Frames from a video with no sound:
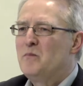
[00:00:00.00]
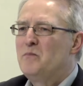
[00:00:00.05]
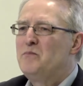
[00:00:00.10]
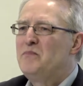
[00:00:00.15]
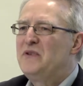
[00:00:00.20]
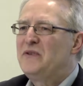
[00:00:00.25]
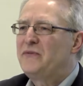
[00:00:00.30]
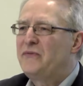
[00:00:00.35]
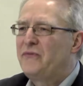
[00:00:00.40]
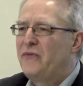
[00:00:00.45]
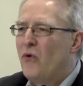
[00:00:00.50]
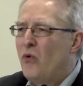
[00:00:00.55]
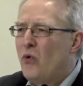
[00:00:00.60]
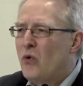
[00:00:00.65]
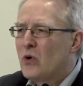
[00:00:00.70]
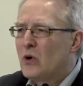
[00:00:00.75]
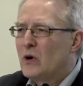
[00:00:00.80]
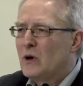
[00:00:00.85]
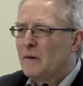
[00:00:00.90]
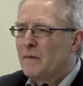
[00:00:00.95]

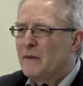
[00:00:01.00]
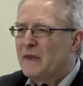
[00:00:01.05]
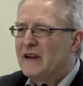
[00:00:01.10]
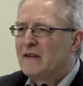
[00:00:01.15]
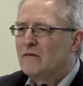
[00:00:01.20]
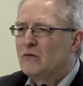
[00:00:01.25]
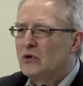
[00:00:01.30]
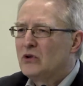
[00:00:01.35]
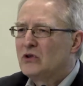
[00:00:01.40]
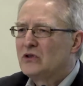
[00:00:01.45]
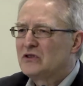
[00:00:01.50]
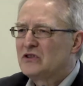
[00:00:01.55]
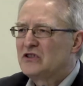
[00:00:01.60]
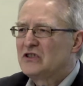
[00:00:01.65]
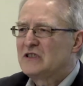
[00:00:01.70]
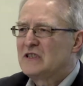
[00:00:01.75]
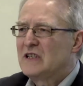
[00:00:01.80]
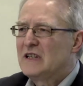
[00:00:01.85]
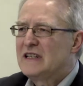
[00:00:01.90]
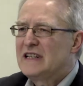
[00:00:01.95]
before there
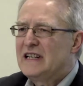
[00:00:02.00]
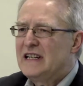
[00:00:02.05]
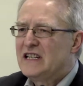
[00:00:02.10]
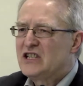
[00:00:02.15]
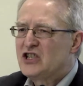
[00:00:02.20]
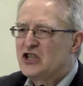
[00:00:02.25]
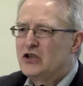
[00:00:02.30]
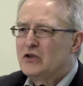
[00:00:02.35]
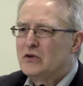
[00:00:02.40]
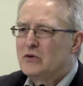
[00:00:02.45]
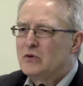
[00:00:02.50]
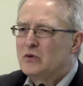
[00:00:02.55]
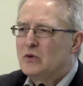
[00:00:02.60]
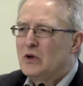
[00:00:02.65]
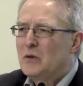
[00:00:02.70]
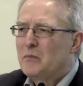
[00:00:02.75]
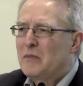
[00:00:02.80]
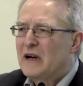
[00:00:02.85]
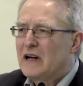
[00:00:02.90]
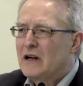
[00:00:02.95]
was the issue
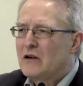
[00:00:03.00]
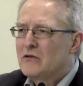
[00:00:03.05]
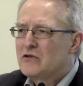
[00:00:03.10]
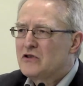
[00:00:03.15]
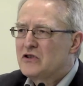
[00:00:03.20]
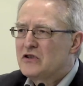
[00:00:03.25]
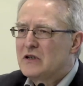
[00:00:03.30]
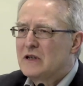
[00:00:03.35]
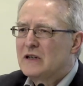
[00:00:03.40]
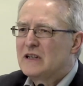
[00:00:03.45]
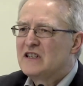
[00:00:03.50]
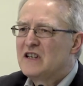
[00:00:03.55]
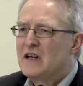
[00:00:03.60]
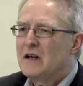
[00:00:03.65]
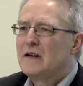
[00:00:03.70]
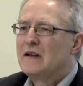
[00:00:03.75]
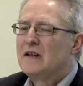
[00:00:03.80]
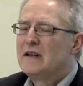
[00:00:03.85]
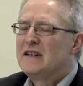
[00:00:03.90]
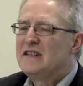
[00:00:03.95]
about
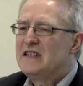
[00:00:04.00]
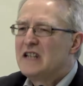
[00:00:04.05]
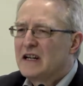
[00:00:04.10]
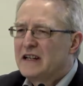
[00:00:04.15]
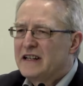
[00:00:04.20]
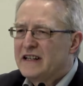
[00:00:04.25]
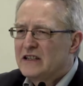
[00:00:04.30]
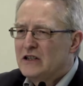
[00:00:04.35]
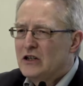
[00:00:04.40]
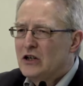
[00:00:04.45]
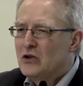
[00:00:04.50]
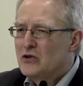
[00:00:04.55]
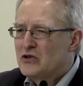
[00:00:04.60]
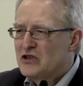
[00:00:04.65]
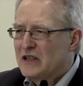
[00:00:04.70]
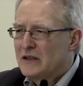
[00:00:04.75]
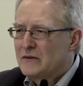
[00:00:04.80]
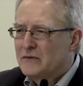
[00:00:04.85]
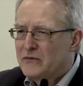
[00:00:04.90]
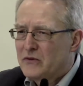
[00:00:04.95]

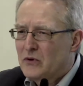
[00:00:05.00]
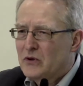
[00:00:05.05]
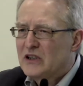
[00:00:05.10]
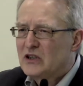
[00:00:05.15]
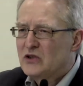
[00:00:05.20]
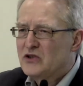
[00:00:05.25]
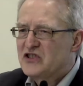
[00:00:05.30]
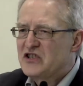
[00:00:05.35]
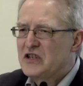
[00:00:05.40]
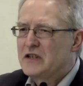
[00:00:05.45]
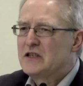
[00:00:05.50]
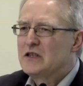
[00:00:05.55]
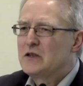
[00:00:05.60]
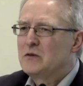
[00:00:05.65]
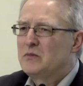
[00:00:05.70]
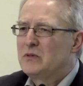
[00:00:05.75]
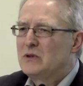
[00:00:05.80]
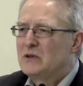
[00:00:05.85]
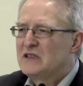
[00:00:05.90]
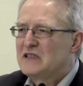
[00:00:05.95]
diagnosing for a
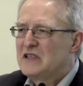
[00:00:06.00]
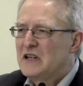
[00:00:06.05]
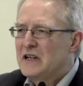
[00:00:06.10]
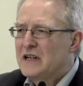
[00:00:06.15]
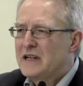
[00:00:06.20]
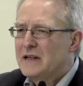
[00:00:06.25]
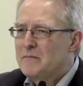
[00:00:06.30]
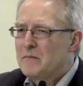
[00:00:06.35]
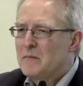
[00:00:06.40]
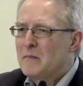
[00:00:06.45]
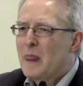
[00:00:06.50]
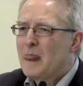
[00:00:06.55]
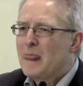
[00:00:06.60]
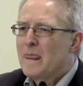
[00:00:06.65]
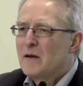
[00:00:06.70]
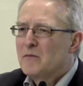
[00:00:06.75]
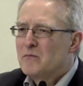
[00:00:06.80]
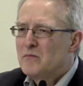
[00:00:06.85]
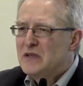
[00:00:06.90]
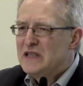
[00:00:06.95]
considerable time
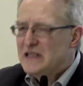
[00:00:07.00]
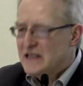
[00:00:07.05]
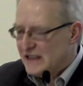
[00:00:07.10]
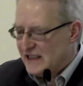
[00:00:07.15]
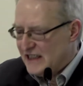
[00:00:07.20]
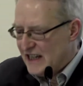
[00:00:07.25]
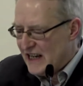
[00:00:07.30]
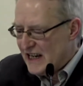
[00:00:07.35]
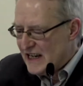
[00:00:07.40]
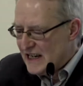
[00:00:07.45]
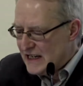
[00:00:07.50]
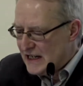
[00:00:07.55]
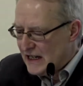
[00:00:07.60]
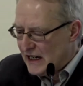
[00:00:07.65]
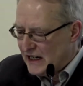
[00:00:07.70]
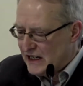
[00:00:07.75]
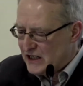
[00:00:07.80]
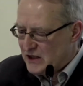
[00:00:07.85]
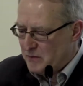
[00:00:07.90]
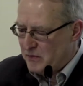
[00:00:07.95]
being gay
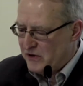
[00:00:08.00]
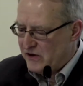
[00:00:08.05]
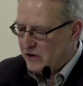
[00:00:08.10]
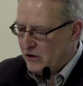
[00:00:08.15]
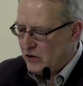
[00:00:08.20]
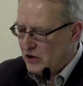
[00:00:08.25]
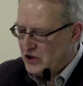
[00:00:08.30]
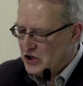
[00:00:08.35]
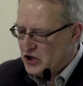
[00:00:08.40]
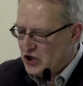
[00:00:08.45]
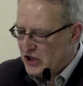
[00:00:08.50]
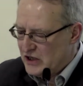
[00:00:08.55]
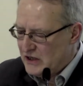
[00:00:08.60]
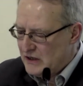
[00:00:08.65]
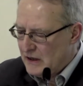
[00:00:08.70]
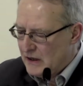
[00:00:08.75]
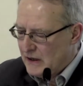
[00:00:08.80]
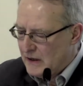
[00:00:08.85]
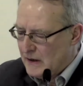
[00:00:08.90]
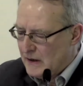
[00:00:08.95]
as pathology,